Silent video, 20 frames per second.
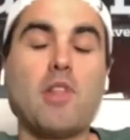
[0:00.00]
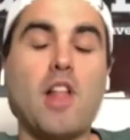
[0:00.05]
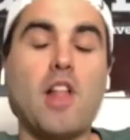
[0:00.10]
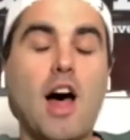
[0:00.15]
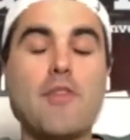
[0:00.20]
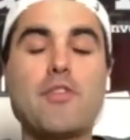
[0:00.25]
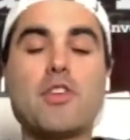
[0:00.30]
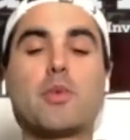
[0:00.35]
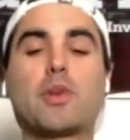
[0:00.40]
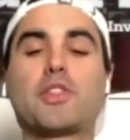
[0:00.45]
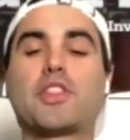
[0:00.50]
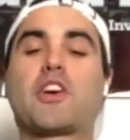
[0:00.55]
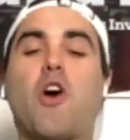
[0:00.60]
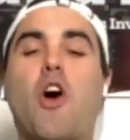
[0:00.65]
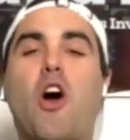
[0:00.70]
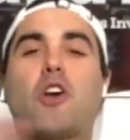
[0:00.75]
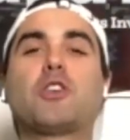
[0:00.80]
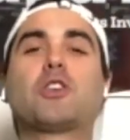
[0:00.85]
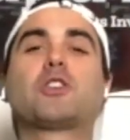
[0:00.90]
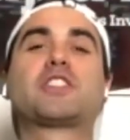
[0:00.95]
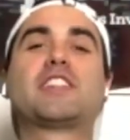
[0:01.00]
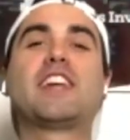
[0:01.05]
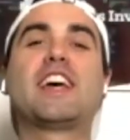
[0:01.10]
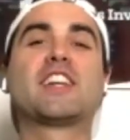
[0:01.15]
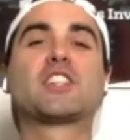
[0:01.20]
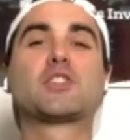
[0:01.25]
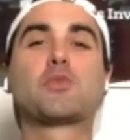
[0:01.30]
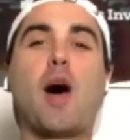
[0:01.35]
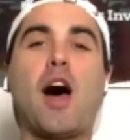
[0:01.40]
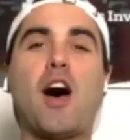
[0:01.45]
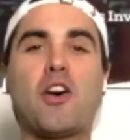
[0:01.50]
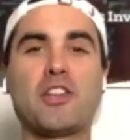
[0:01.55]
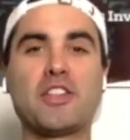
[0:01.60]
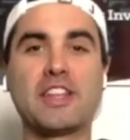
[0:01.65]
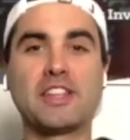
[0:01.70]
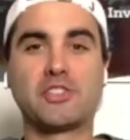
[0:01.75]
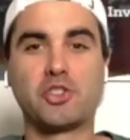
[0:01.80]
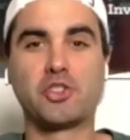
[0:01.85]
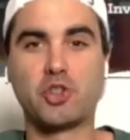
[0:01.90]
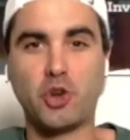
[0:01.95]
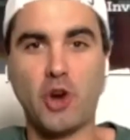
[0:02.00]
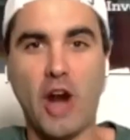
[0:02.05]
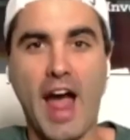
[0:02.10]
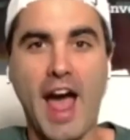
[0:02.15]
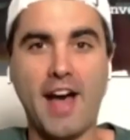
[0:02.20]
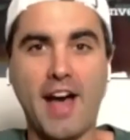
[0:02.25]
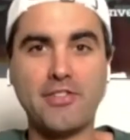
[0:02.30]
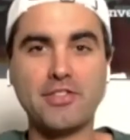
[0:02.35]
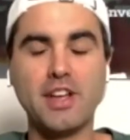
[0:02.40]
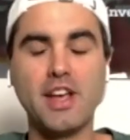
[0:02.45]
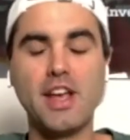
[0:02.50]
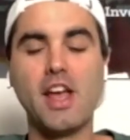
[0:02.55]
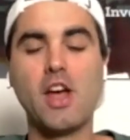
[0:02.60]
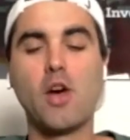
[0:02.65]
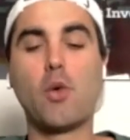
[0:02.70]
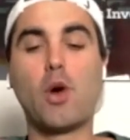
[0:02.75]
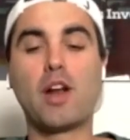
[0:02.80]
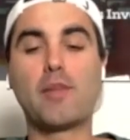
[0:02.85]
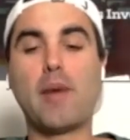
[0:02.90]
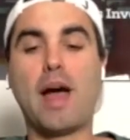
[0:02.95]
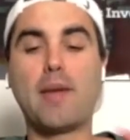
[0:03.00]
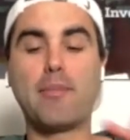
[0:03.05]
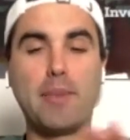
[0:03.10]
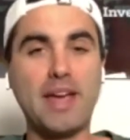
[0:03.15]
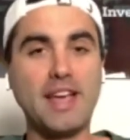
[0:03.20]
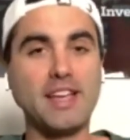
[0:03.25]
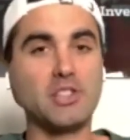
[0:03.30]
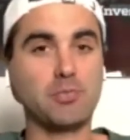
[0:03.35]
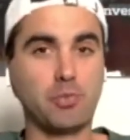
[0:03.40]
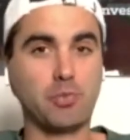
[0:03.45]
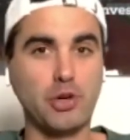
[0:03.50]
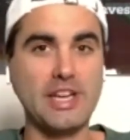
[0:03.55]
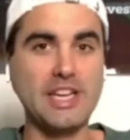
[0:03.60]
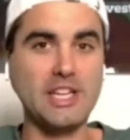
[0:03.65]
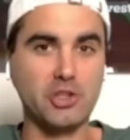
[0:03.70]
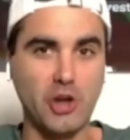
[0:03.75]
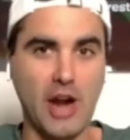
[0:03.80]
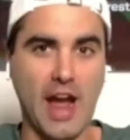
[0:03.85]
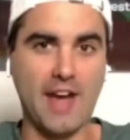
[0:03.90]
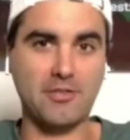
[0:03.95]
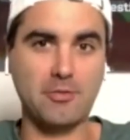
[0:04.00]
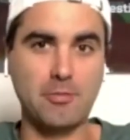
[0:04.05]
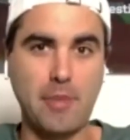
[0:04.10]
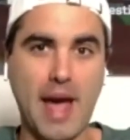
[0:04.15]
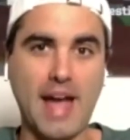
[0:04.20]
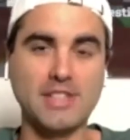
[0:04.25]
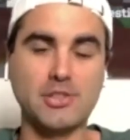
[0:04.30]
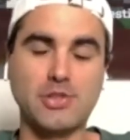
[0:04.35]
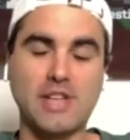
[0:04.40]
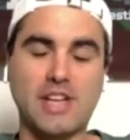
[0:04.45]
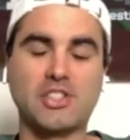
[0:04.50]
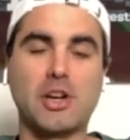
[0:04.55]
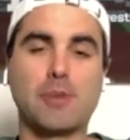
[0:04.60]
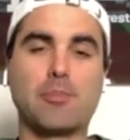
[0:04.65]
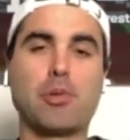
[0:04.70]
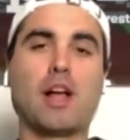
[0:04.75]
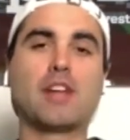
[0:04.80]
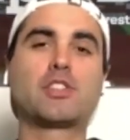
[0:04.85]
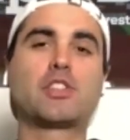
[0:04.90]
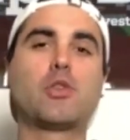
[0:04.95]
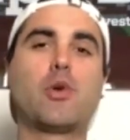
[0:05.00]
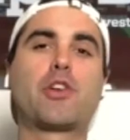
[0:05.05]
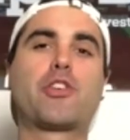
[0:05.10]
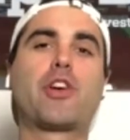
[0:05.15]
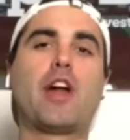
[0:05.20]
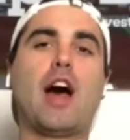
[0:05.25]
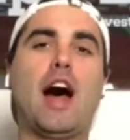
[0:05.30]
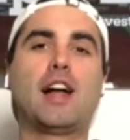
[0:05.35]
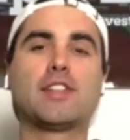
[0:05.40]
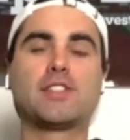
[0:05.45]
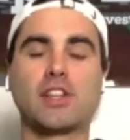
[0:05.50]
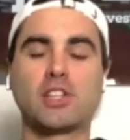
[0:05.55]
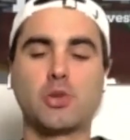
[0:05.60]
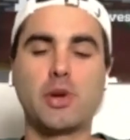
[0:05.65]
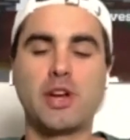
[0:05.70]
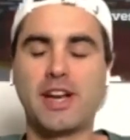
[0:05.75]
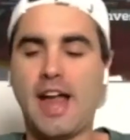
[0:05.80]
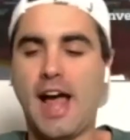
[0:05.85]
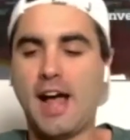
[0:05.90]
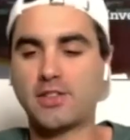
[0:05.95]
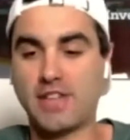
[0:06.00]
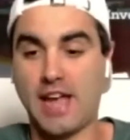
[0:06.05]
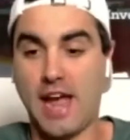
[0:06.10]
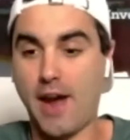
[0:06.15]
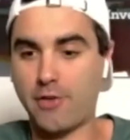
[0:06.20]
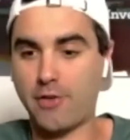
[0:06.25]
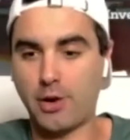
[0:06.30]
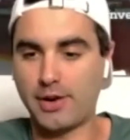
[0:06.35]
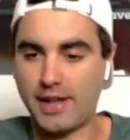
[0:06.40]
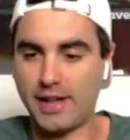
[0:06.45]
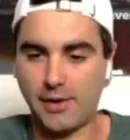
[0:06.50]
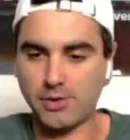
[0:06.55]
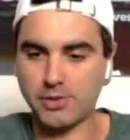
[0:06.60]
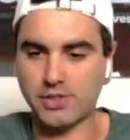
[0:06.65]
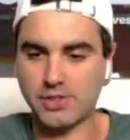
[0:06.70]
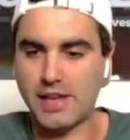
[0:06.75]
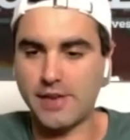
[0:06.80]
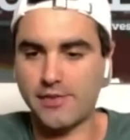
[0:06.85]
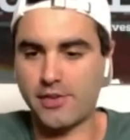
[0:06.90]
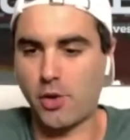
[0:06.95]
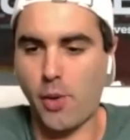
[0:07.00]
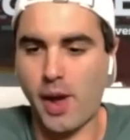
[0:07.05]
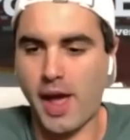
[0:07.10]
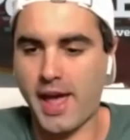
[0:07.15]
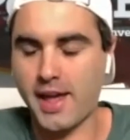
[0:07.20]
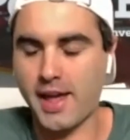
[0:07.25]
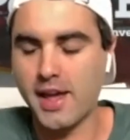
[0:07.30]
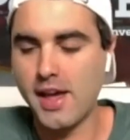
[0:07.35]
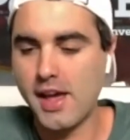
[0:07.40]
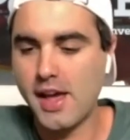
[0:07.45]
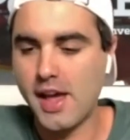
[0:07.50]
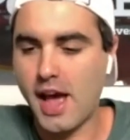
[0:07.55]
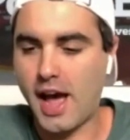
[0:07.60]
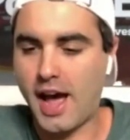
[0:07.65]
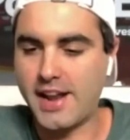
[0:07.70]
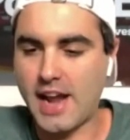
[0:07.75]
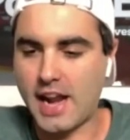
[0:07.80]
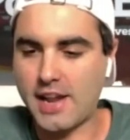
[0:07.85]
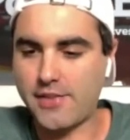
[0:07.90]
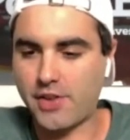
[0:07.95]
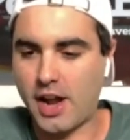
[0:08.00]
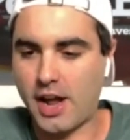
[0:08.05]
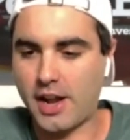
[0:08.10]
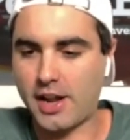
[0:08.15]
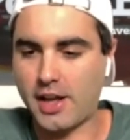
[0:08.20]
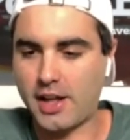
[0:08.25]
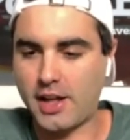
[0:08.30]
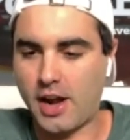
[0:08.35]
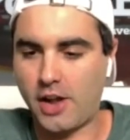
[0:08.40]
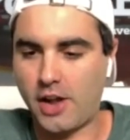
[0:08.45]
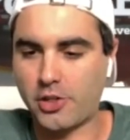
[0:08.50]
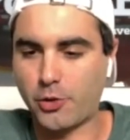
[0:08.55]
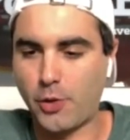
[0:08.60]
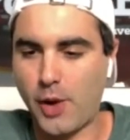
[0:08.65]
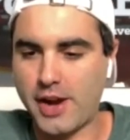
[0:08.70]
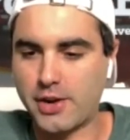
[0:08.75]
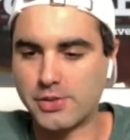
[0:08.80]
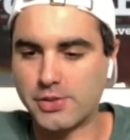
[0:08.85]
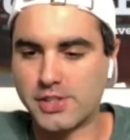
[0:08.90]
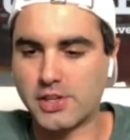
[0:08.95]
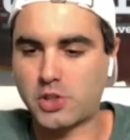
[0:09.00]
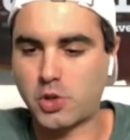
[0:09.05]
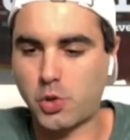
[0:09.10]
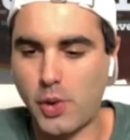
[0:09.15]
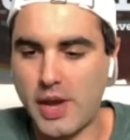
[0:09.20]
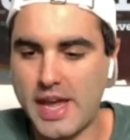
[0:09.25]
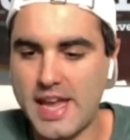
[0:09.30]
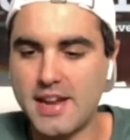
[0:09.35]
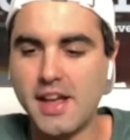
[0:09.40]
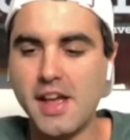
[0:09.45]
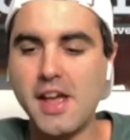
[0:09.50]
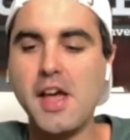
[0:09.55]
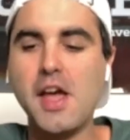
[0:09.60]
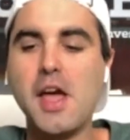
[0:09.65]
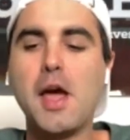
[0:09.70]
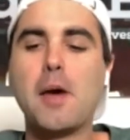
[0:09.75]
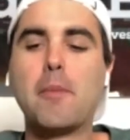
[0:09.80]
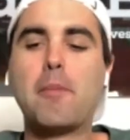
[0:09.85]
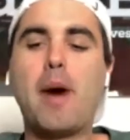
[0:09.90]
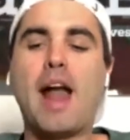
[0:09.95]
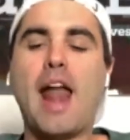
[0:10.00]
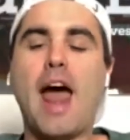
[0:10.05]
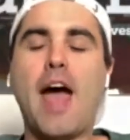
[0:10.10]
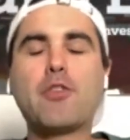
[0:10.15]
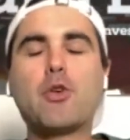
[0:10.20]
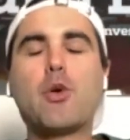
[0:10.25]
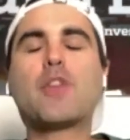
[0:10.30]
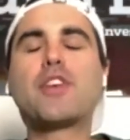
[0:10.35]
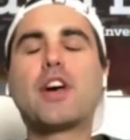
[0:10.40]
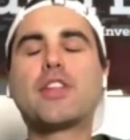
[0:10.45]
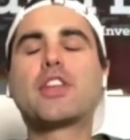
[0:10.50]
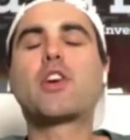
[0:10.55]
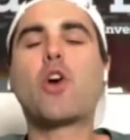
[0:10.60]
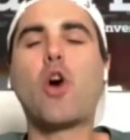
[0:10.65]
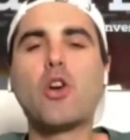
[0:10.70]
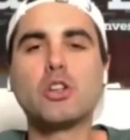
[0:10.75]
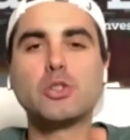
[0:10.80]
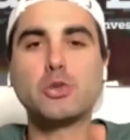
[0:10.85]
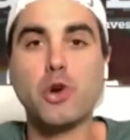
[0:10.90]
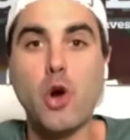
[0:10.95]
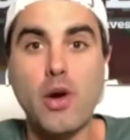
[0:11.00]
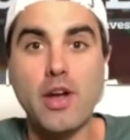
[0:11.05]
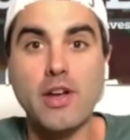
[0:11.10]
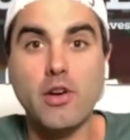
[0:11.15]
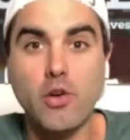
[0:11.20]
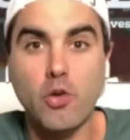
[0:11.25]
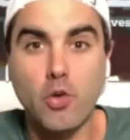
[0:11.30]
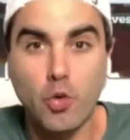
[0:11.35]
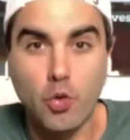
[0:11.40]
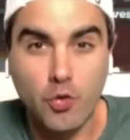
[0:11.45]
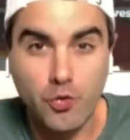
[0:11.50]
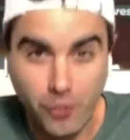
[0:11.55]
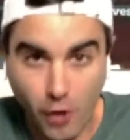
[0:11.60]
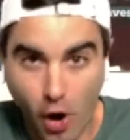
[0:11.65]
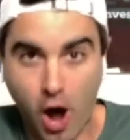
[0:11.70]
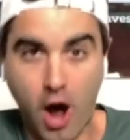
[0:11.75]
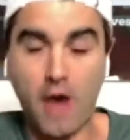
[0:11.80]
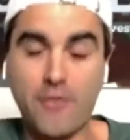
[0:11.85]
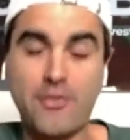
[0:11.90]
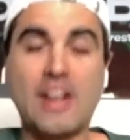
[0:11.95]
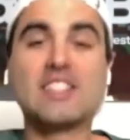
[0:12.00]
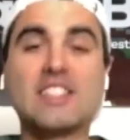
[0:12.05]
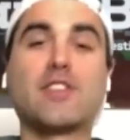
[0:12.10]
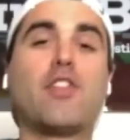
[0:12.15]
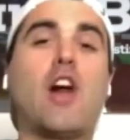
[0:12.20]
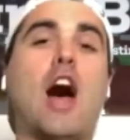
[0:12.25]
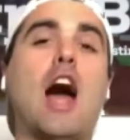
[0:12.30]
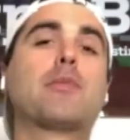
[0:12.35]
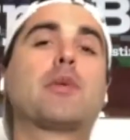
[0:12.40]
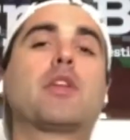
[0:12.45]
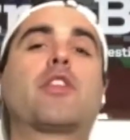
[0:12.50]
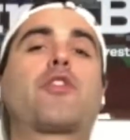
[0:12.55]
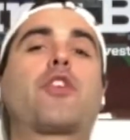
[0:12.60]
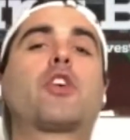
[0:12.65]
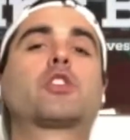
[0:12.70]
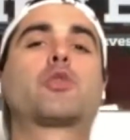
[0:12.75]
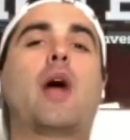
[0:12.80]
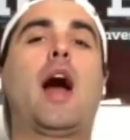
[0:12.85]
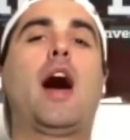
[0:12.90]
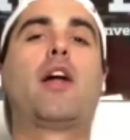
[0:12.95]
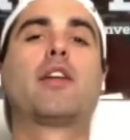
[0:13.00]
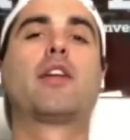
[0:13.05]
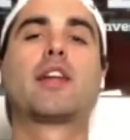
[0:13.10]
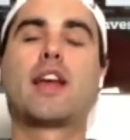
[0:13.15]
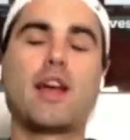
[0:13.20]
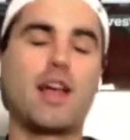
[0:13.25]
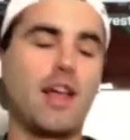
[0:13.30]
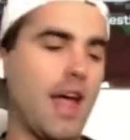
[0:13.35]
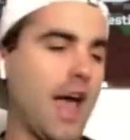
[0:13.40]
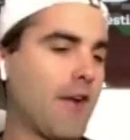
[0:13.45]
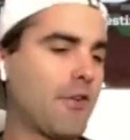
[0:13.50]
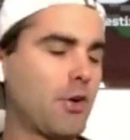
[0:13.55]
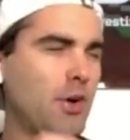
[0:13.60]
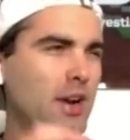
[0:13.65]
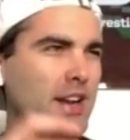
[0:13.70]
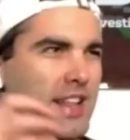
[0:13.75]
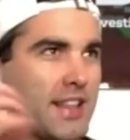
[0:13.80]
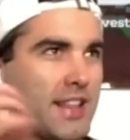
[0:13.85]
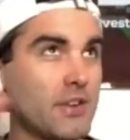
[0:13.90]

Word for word: loving what the Cardinals did as well in this draft. One of my biggest pre-draft bets was actually a +200 odds. I tweeted out to everyone. That was given away, not even on the radio as a tweet. But everyone thought the Cardinals were going offensive lineman in the 1st round.